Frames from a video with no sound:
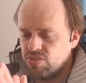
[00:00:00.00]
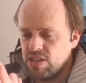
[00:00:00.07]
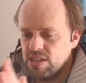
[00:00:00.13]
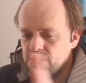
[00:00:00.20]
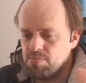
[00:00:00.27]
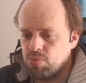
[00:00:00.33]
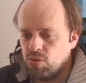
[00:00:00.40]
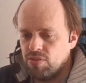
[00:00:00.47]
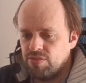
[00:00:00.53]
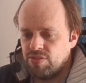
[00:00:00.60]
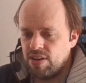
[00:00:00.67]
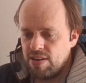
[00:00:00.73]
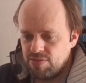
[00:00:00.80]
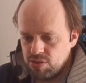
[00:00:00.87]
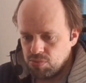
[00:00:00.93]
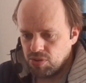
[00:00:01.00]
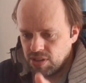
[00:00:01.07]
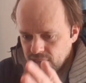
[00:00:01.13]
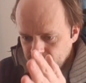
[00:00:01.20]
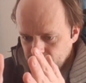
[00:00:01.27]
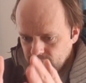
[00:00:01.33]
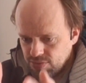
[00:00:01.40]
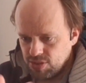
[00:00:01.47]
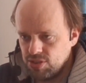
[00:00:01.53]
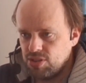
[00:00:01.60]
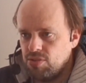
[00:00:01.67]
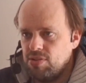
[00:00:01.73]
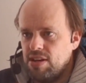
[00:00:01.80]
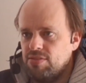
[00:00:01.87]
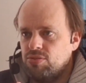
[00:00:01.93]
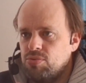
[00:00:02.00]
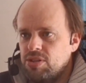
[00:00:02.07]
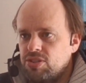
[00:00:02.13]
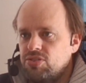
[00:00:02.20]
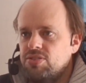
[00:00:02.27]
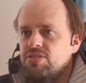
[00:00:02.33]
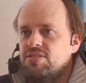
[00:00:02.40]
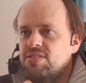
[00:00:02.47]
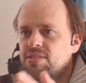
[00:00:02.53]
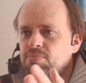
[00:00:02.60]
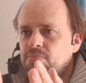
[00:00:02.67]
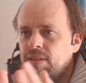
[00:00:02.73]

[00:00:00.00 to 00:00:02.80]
really important for everyone, even if you don't have questions,